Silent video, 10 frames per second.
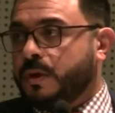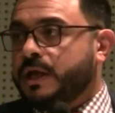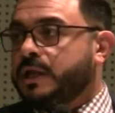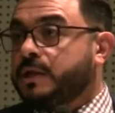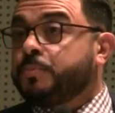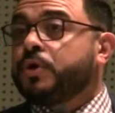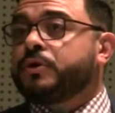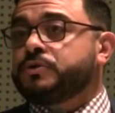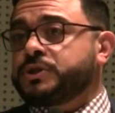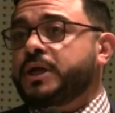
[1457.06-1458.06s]
And they put
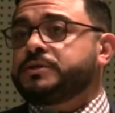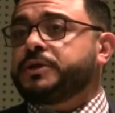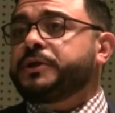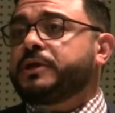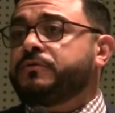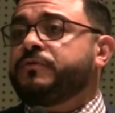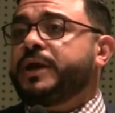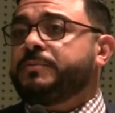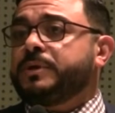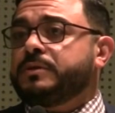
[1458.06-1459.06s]
her in solitary
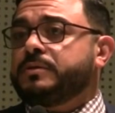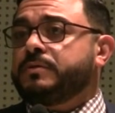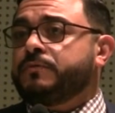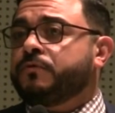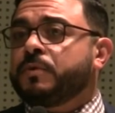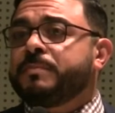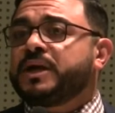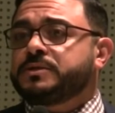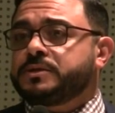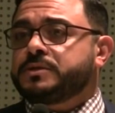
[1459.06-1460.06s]
confinement for
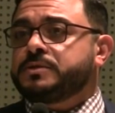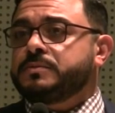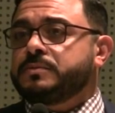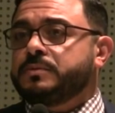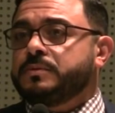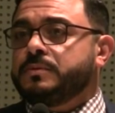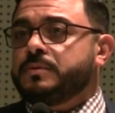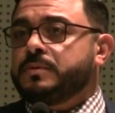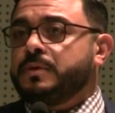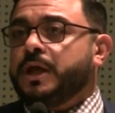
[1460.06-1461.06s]
months
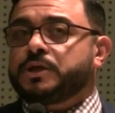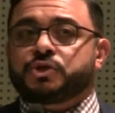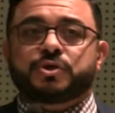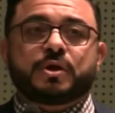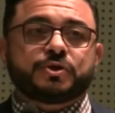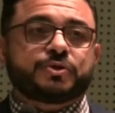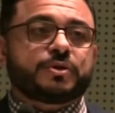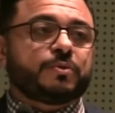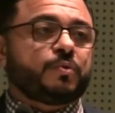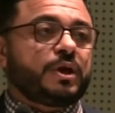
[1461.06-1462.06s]
and charged
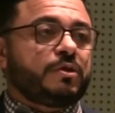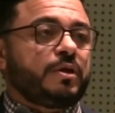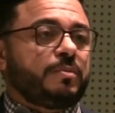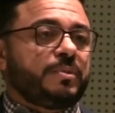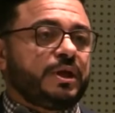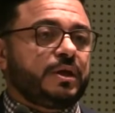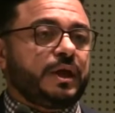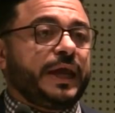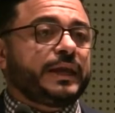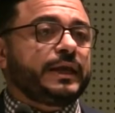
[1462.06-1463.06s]
her with
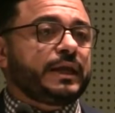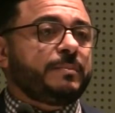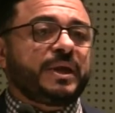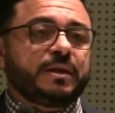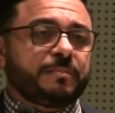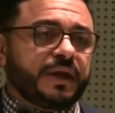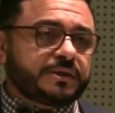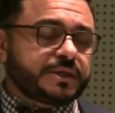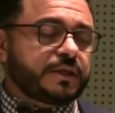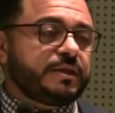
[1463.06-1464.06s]
being aiding and abetting,
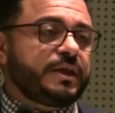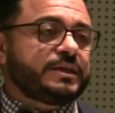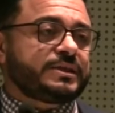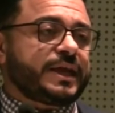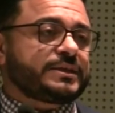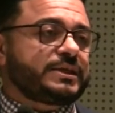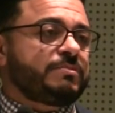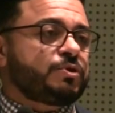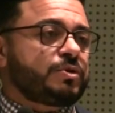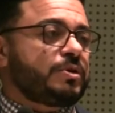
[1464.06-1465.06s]
basically the exact
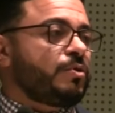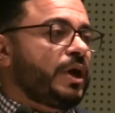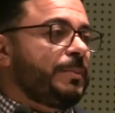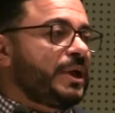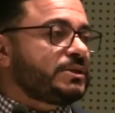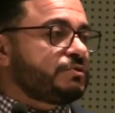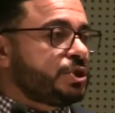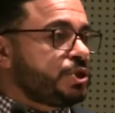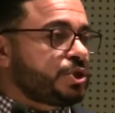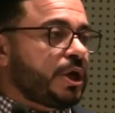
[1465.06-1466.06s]
same crime as
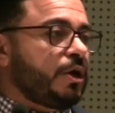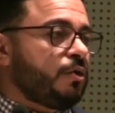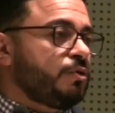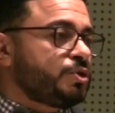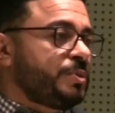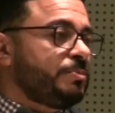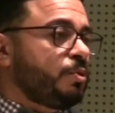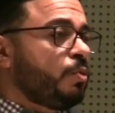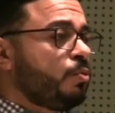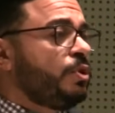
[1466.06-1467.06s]
if she shot all those
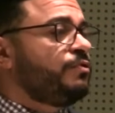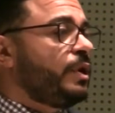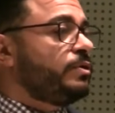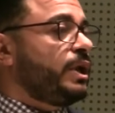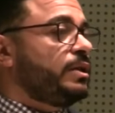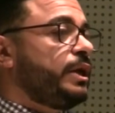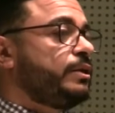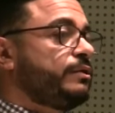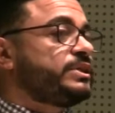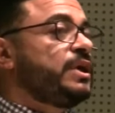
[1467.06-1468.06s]
people. What we found out
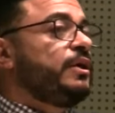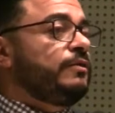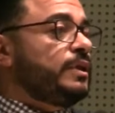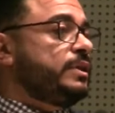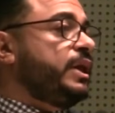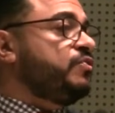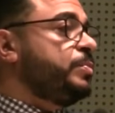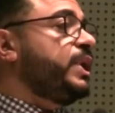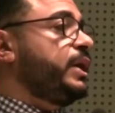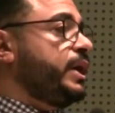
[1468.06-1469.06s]
later is that the
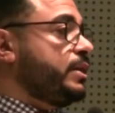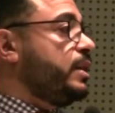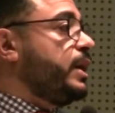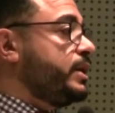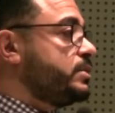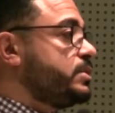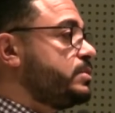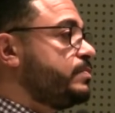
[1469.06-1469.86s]
FBI had lied.